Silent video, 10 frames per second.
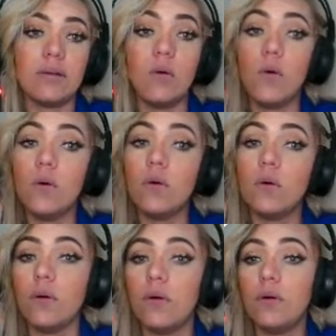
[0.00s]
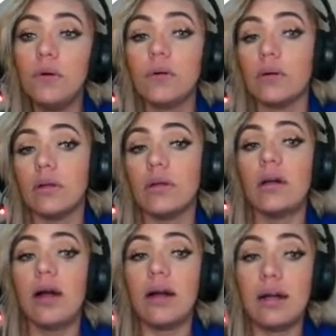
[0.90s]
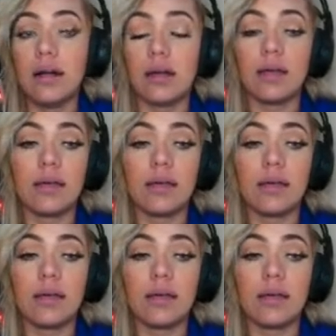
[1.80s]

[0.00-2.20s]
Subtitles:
Who? Hook.